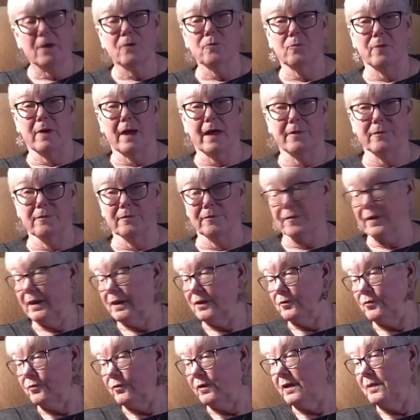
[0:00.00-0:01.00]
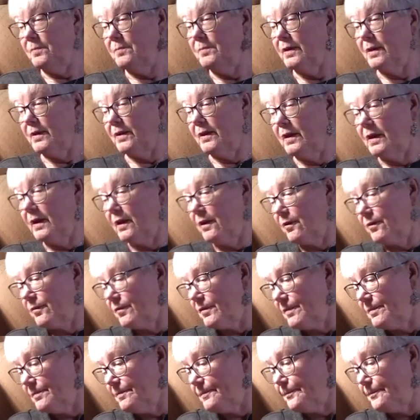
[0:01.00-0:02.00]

rather than green billionaires.